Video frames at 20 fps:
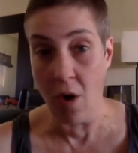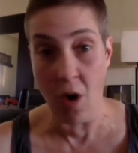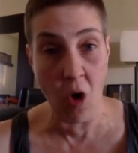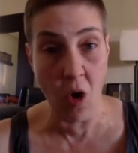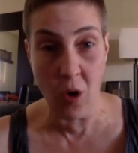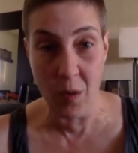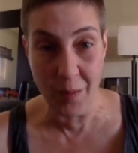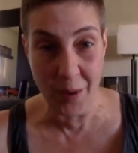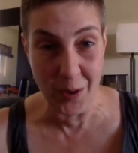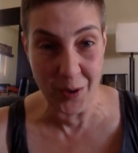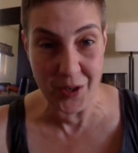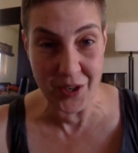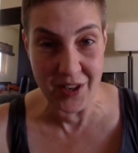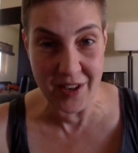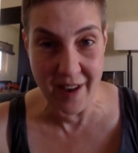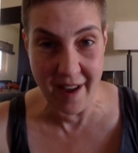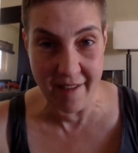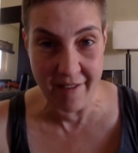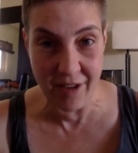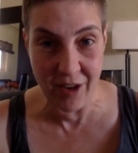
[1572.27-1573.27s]
almost
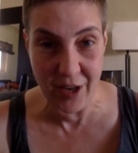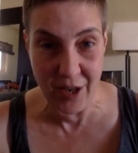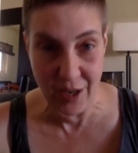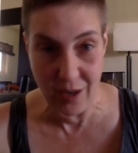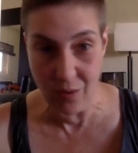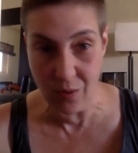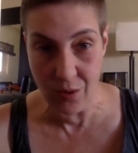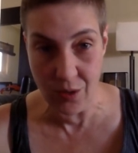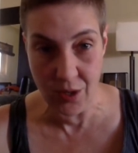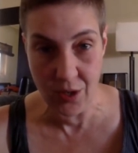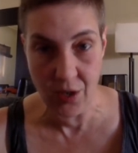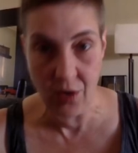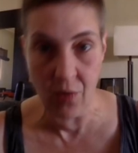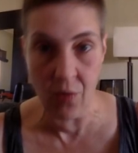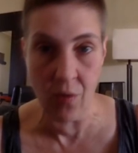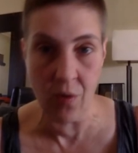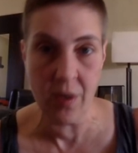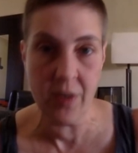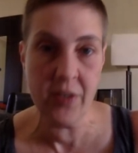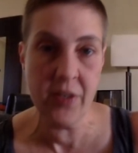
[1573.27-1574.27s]
never used
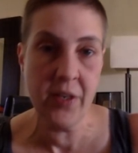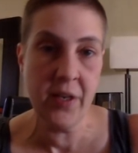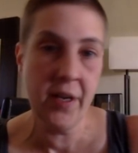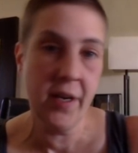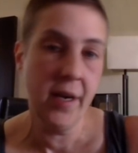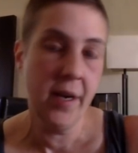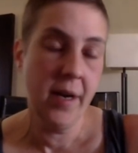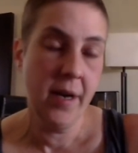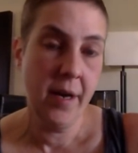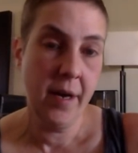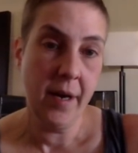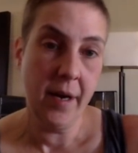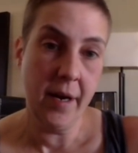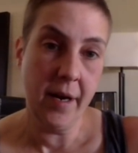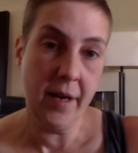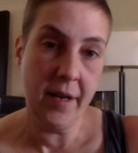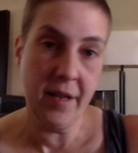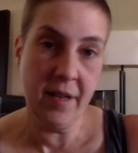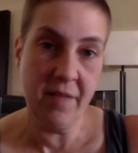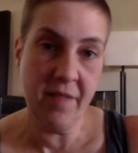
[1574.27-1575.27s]
tort,
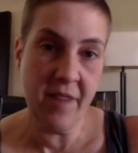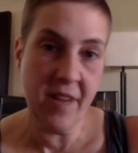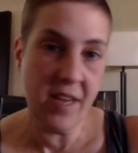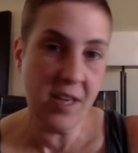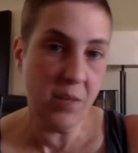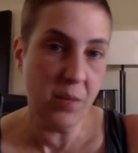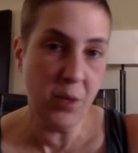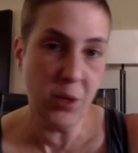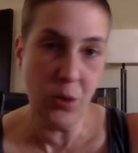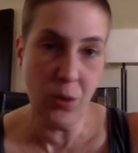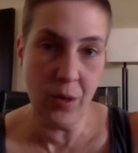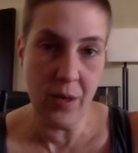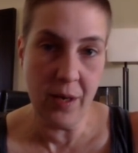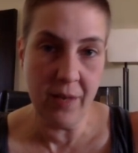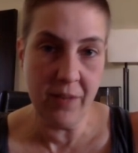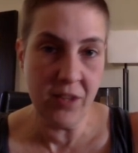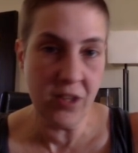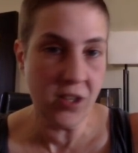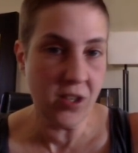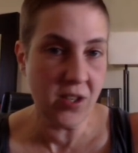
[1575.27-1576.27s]
that the vast majority
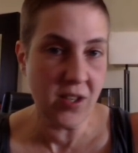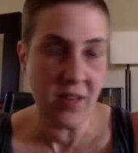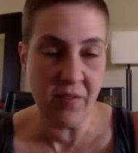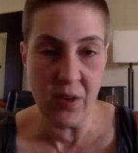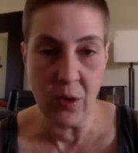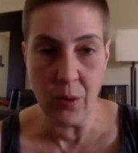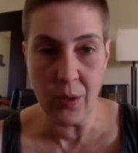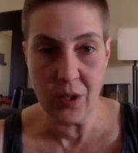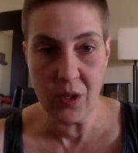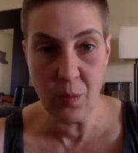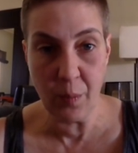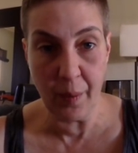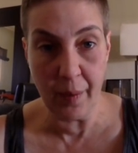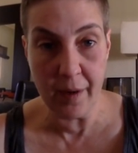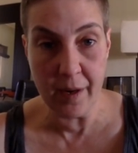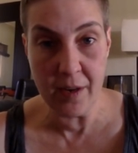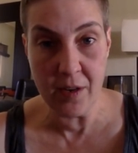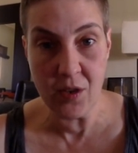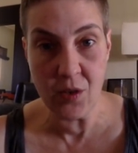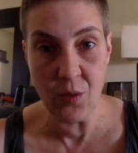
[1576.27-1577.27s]
of judges have no
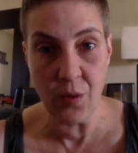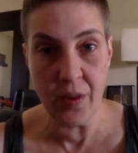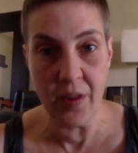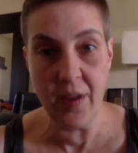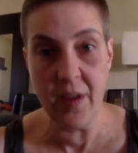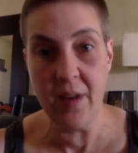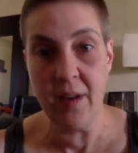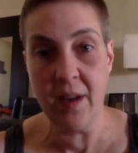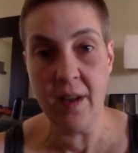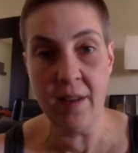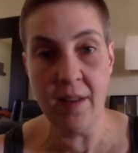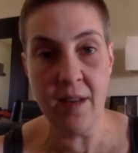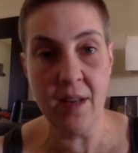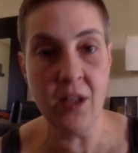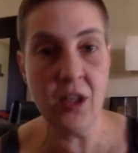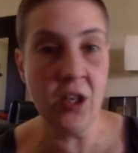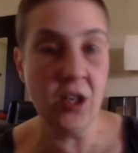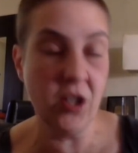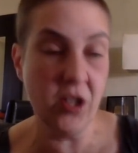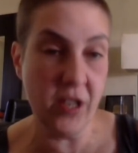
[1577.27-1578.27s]
experience with it, and that
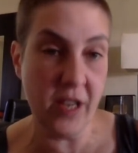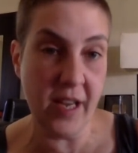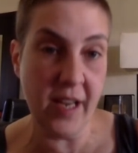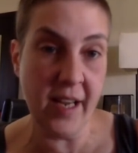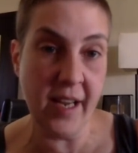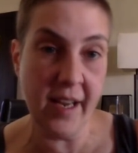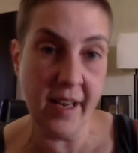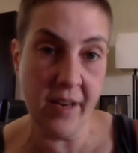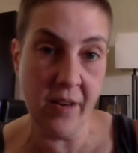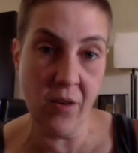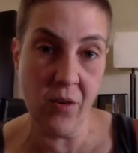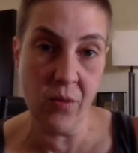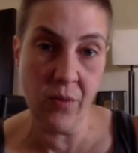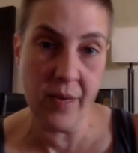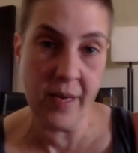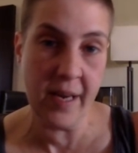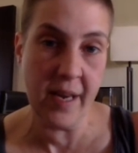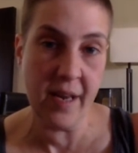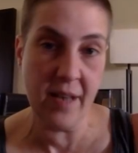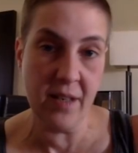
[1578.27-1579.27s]
Judge Day had
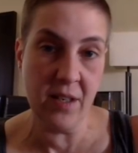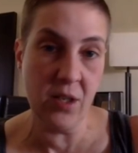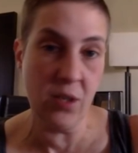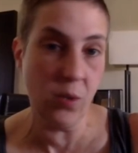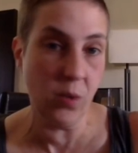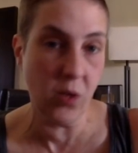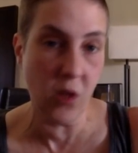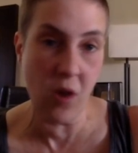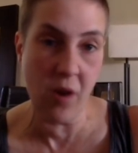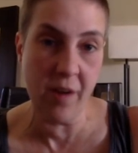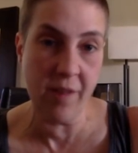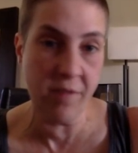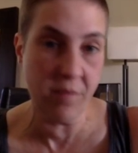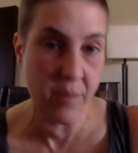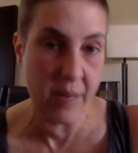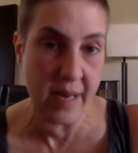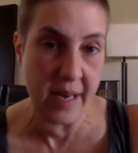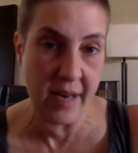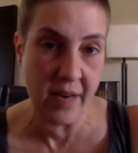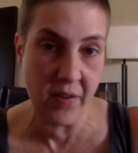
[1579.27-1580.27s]
already had to do a lot of
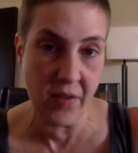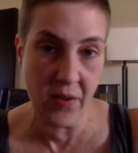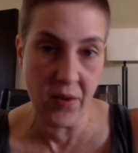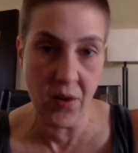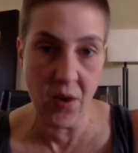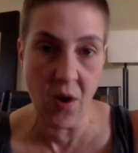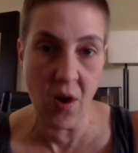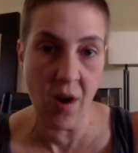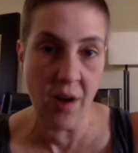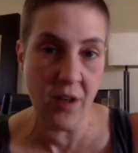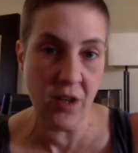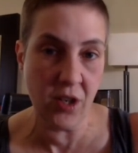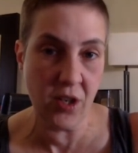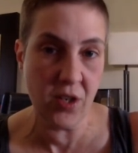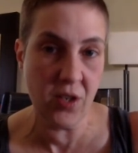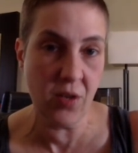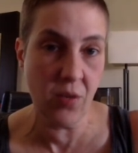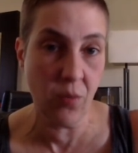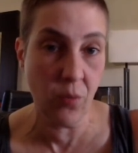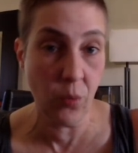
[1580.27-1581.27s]
reading on the law
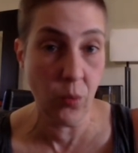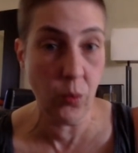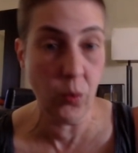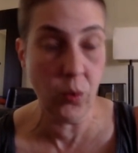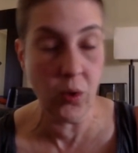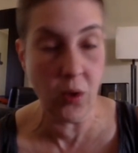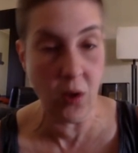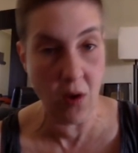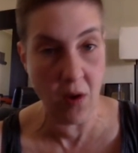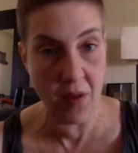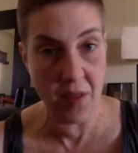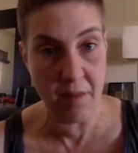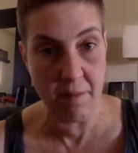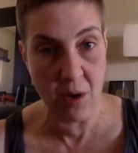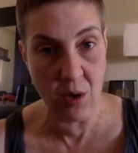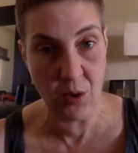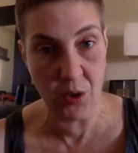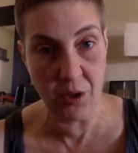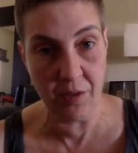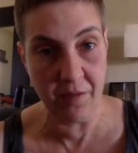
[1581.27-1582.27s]
just to rule on the
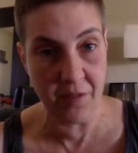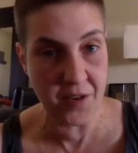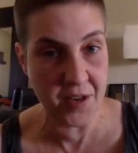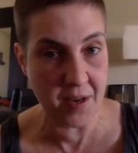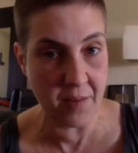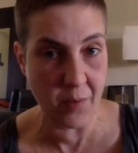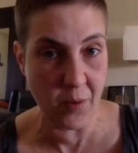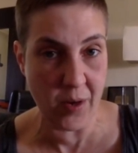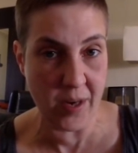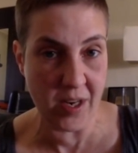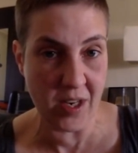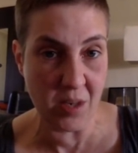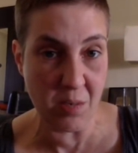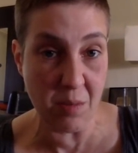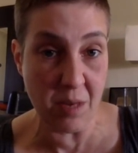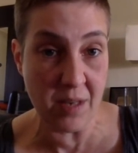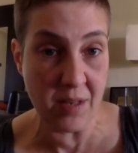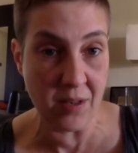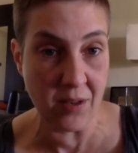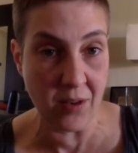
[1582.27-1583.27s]
motion for summary
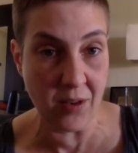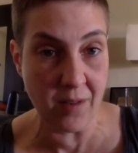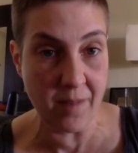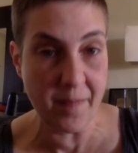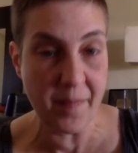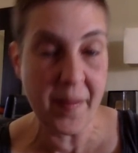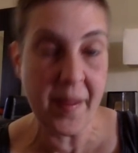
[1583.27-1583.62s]
dismissal.